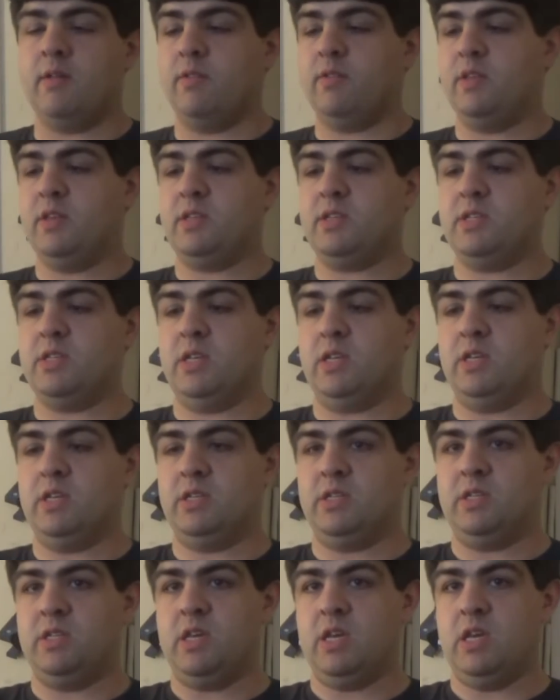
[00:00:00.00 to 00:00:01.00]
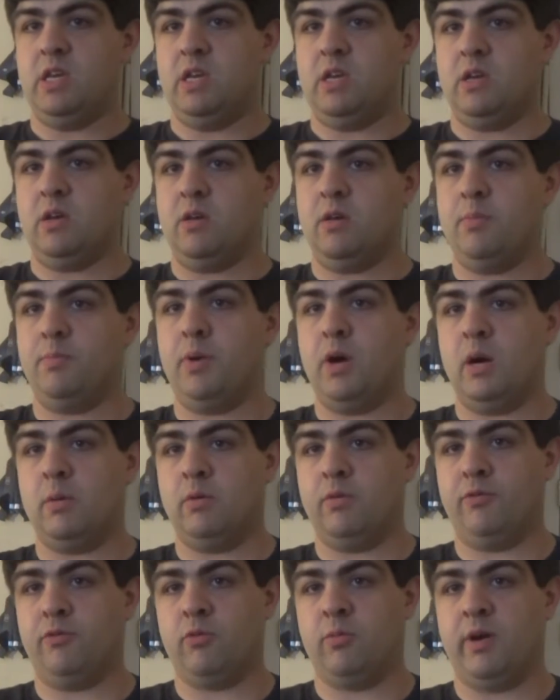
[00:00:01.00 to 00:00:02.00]
This is the
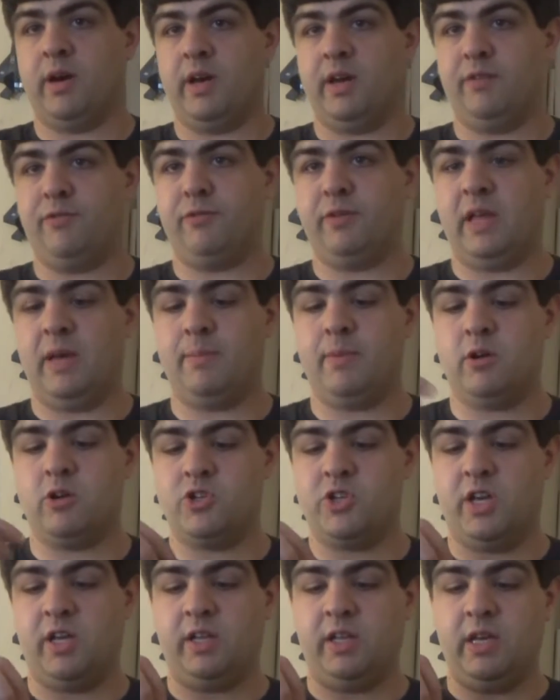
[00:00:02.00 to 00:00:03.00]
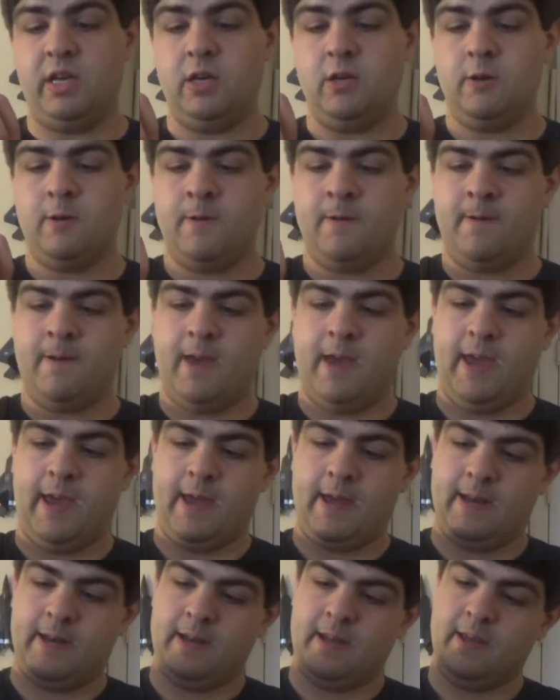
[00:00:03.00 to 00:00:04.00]
pommel for my Flamberge LE,
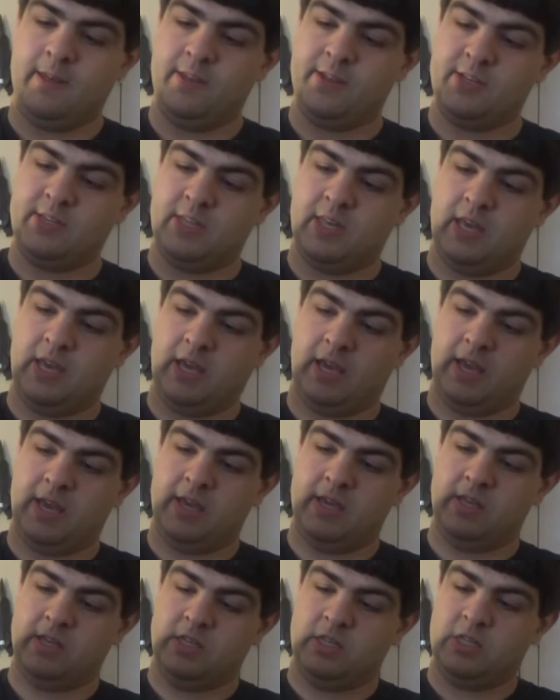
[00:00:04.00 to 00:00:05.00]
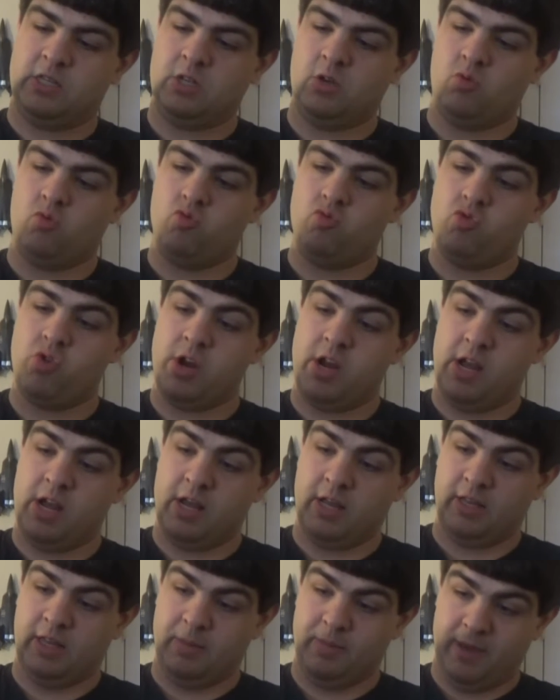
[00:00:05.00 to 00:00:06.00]
and this thing is
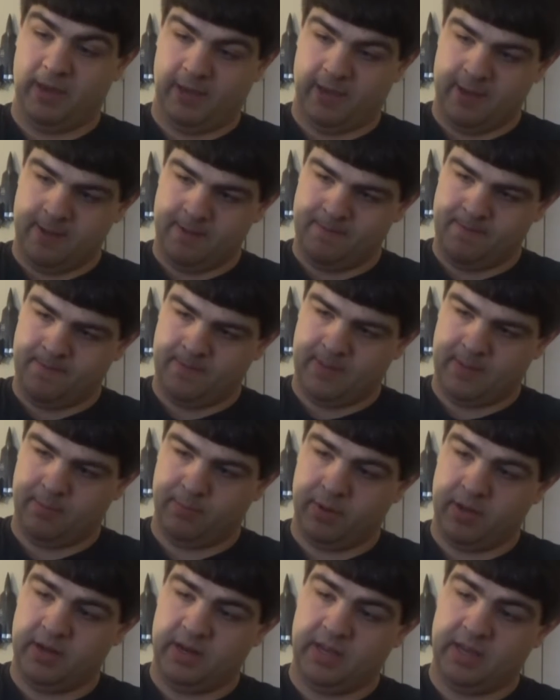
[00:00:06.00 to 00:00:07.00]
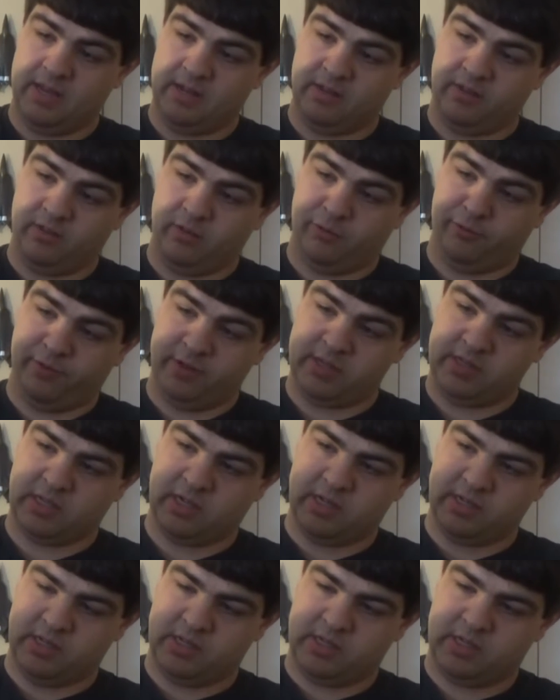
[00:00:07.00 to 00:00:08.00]
really big. But it still fits
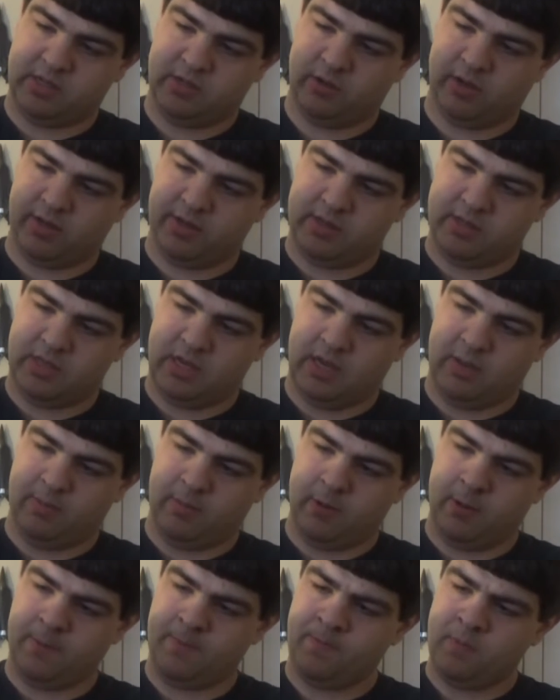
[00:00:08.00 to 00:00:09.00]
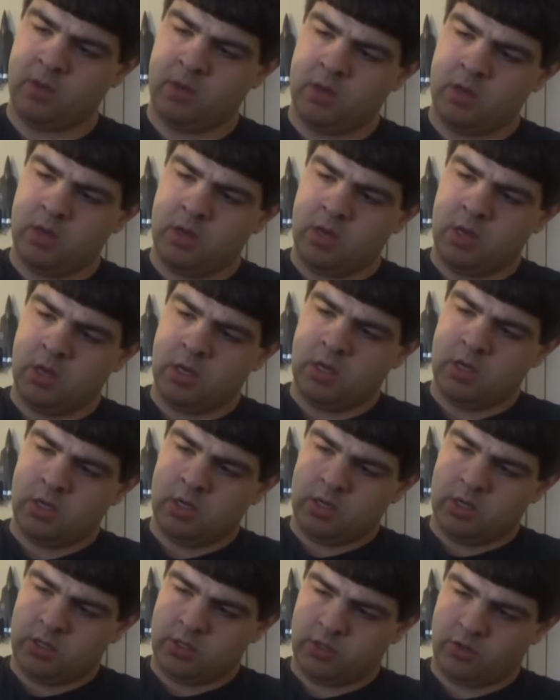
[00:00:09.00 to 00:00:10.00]
because it's still got the same
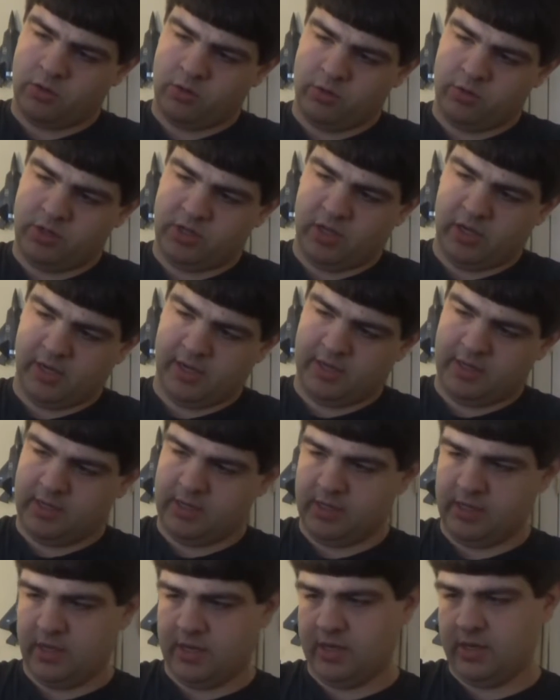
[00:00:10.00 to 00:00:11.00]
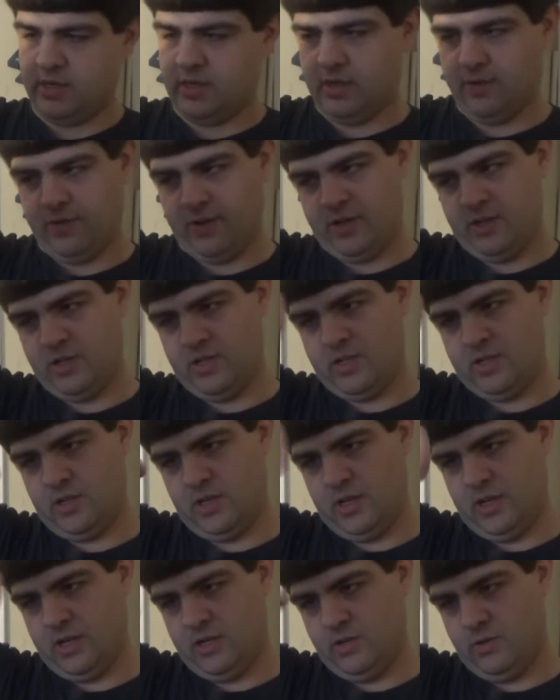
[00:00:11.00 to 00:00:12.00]
screw socket size. If I can
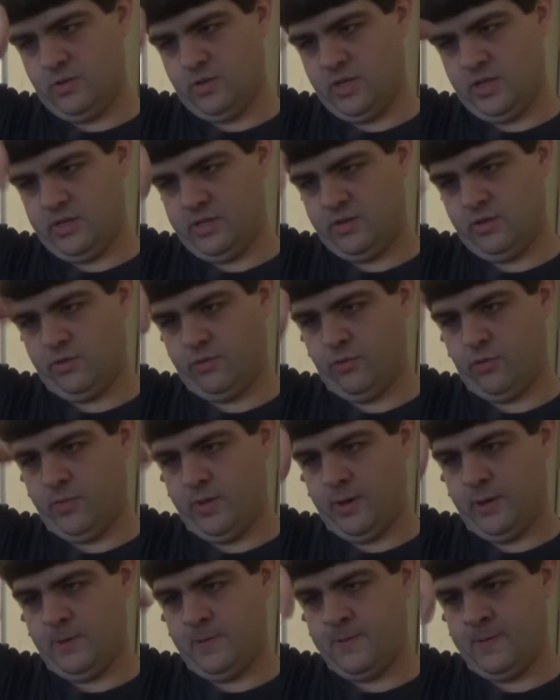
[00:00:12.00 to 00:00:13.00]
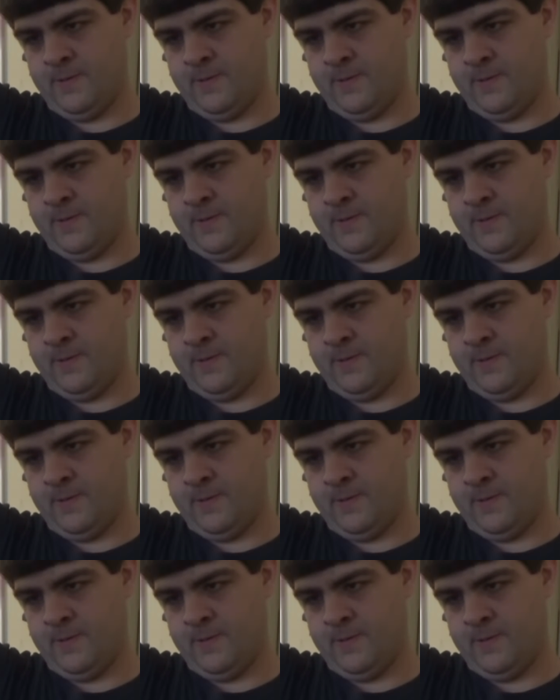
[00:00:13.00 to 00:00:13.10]
just get it to stay still for a minute.